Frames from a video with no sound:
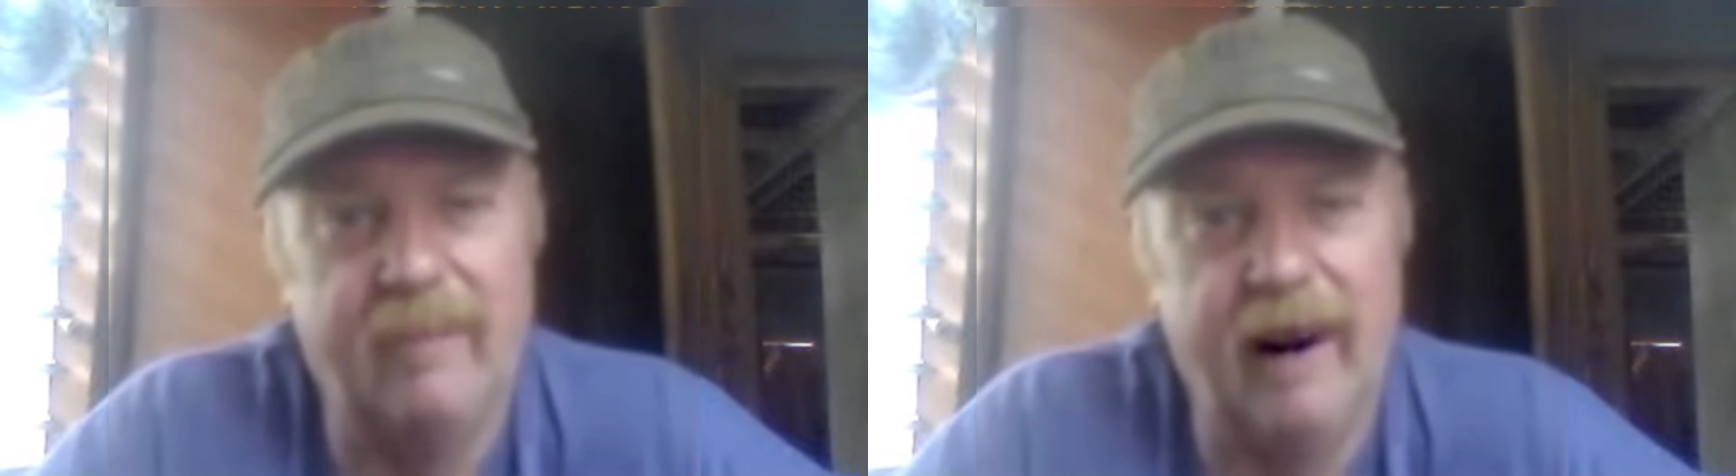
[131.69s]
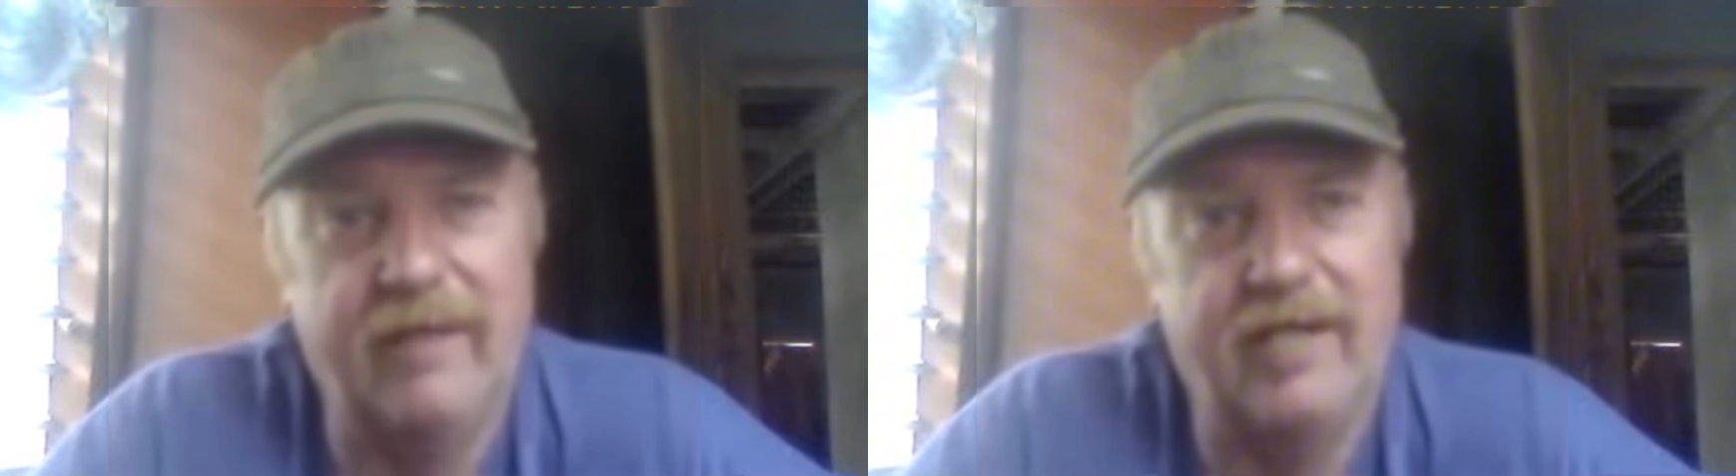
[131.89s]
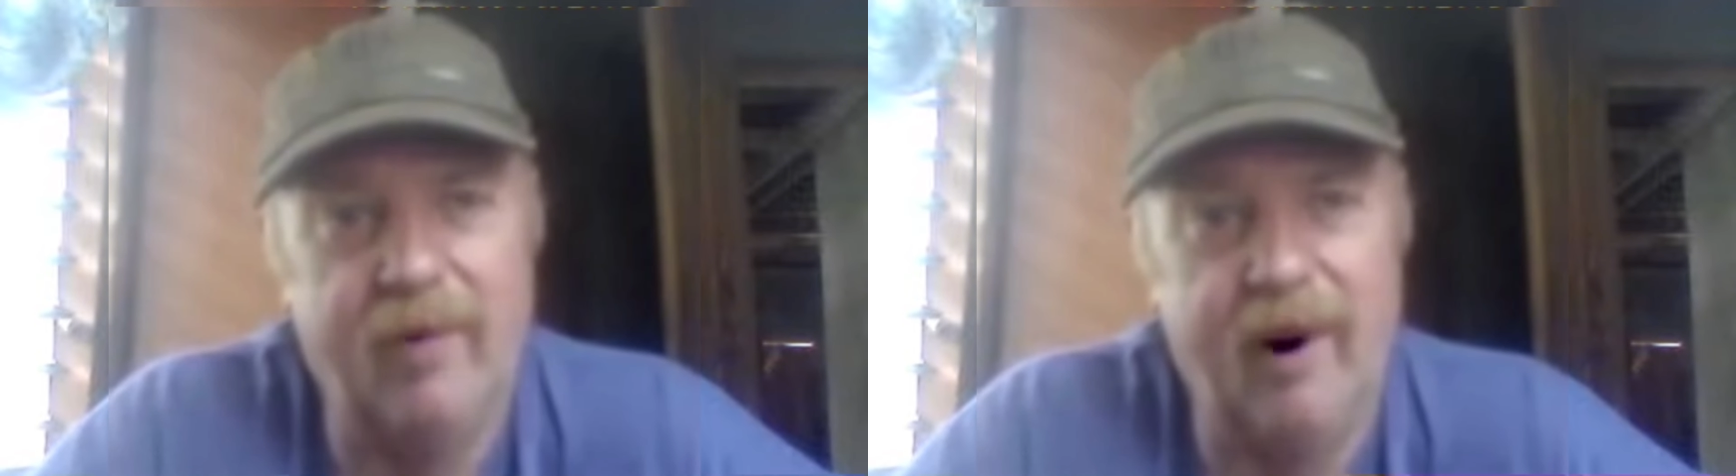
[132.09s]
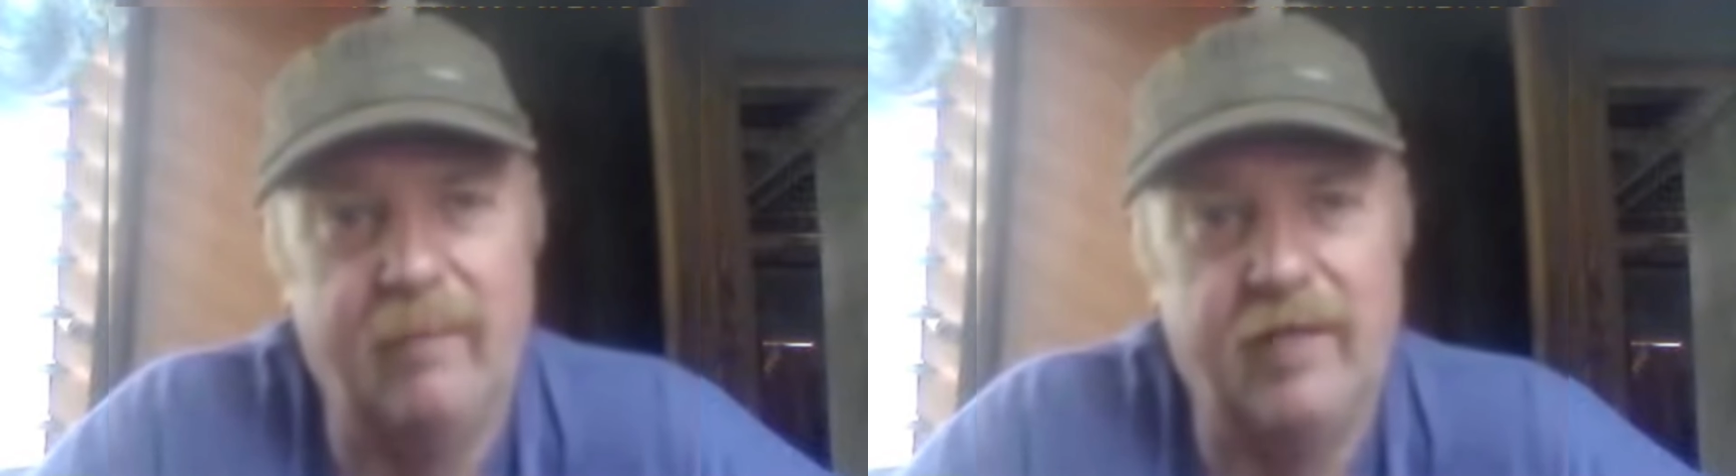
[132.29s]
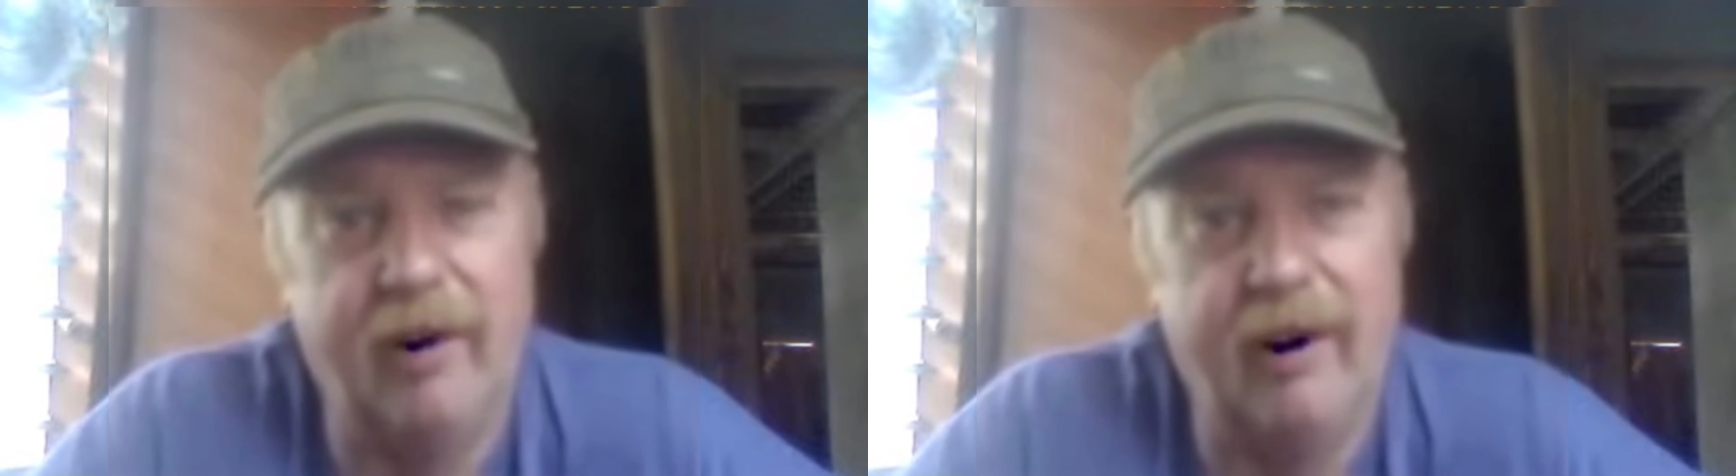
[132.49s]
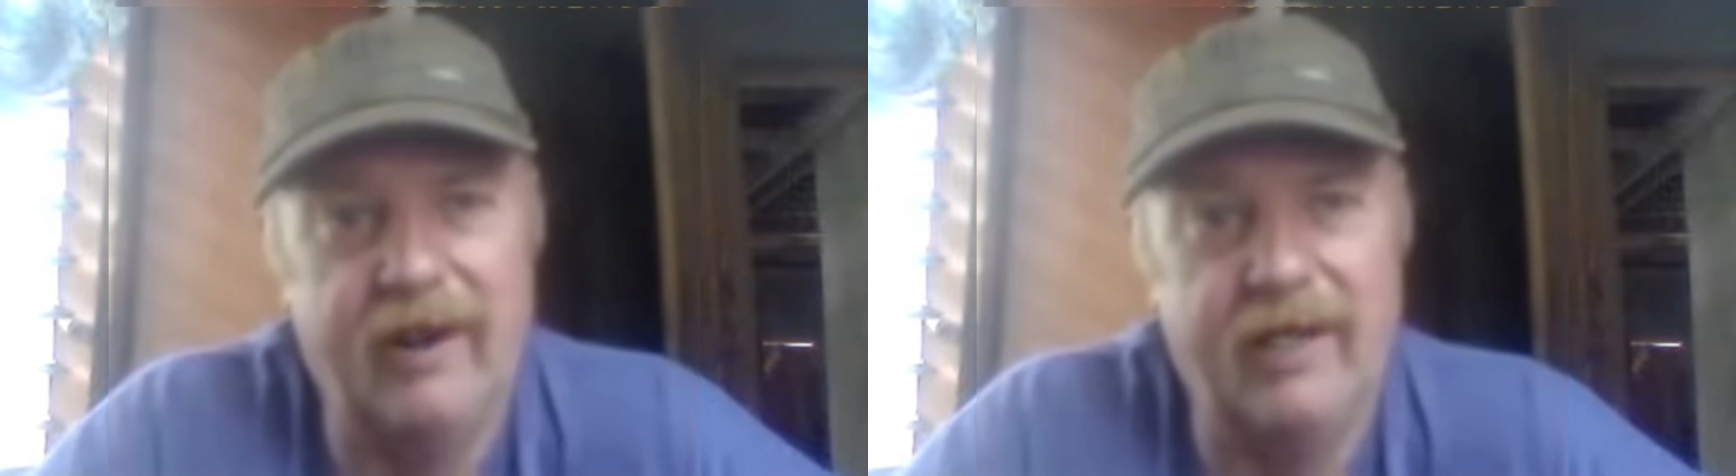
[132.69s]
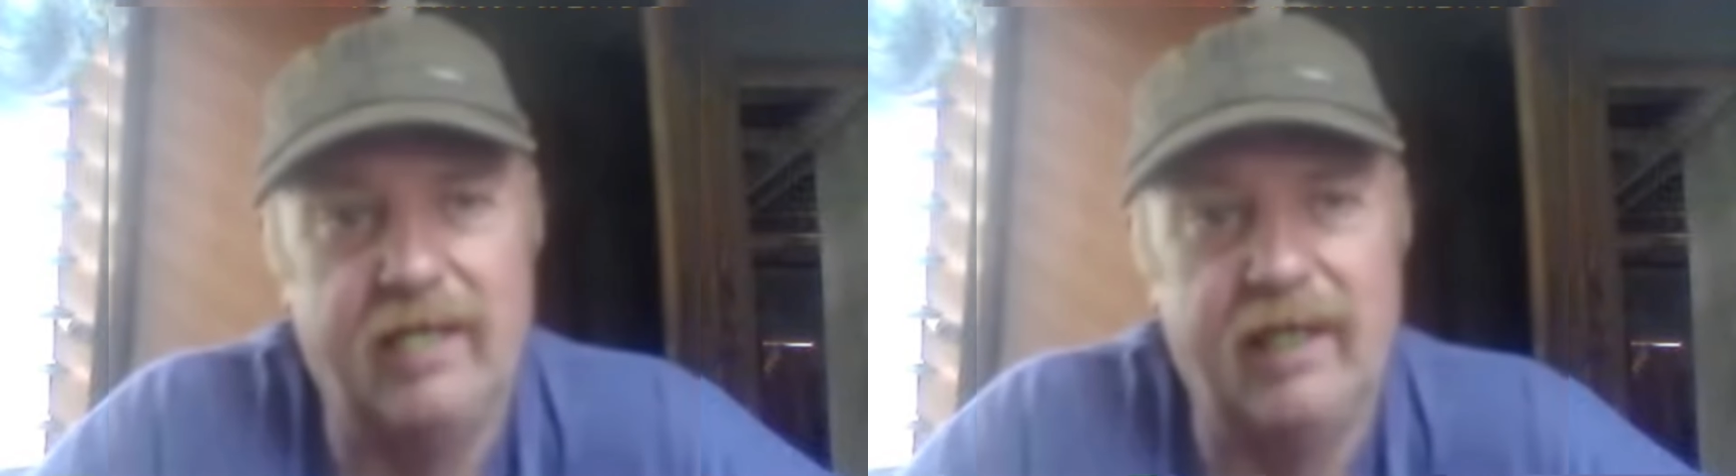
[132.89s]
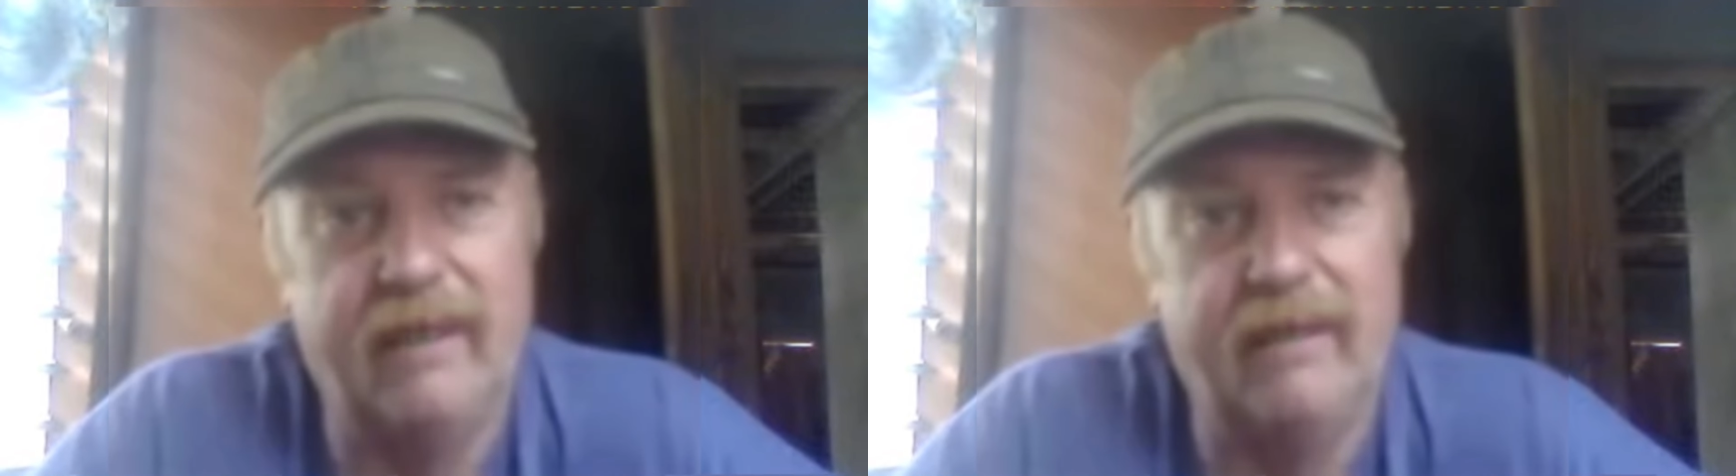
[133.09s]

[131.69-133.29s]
about swamp tards.